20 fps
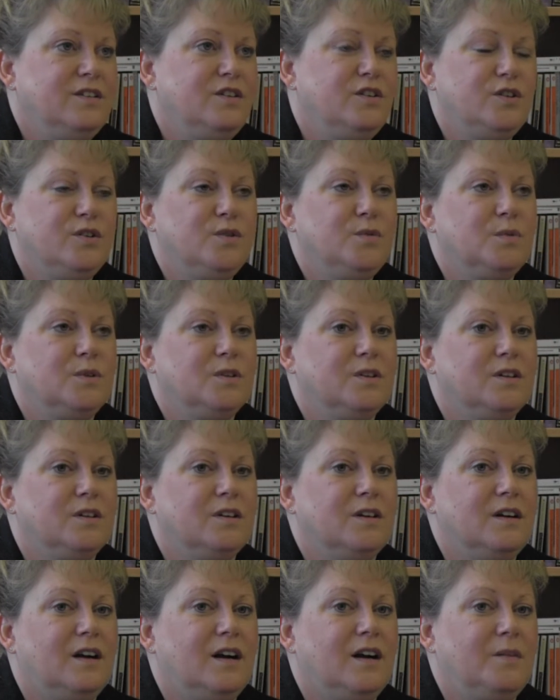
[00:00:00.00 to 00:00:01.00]
you
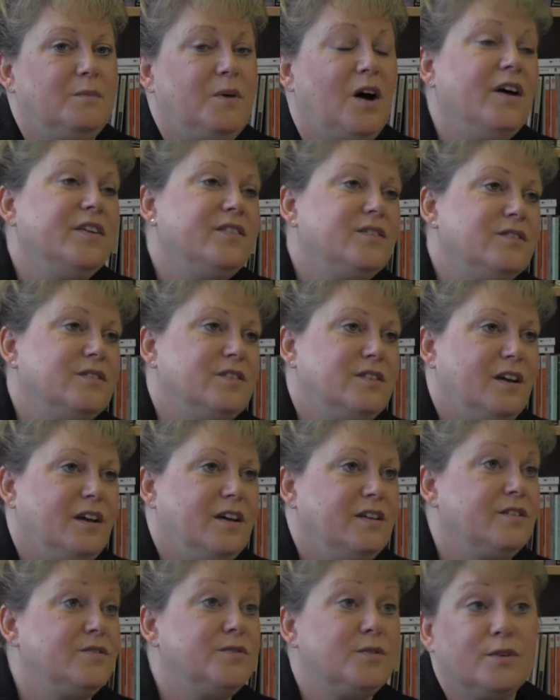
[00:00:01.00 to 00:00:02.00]
were
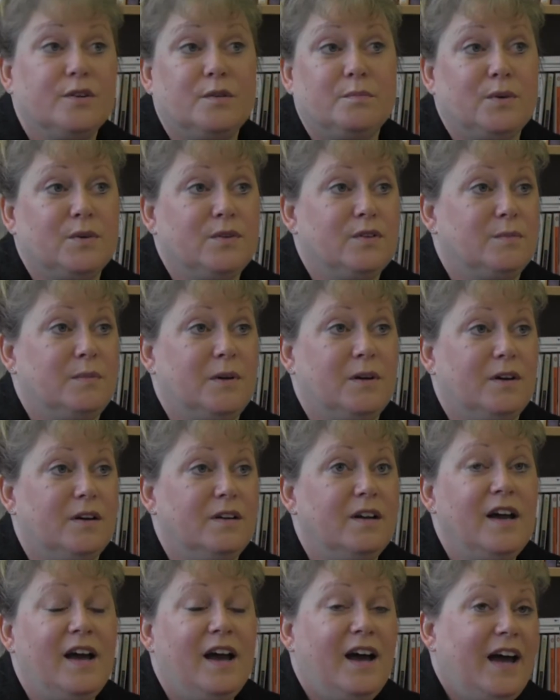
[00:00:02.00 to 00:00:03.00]
ostracized for the most part,